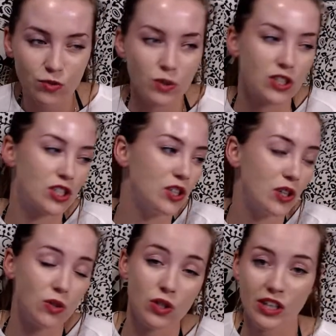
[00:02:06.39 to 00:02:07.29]
which, you know,
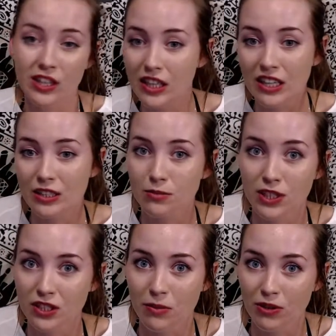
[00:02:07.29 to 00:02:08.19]
you can think as
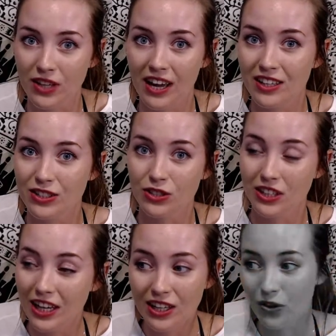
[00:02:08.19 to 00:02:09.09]
much about that as you'd
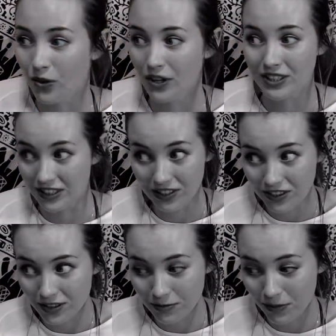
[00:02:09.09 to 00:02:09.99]
like or as
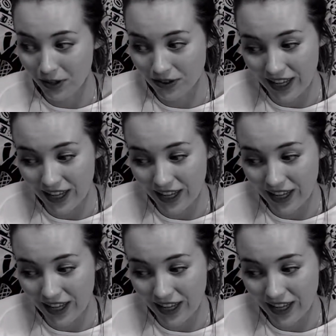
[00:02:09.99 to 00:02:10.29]
little as about